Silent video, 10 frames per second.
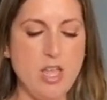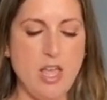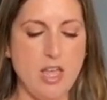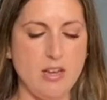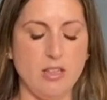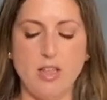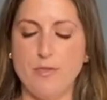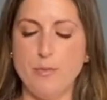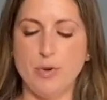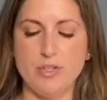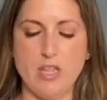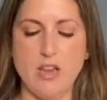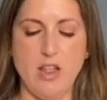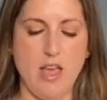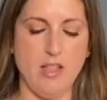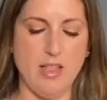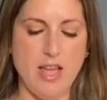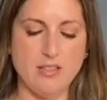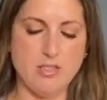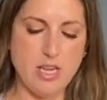and 11%
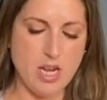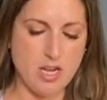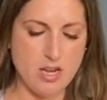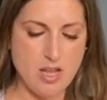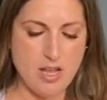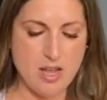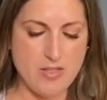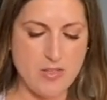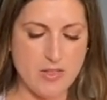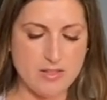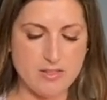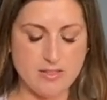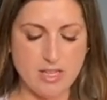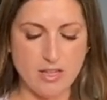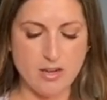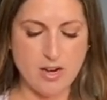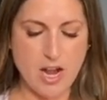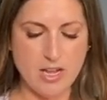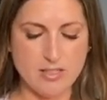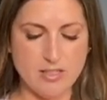elastane, and then the Celer
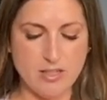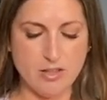has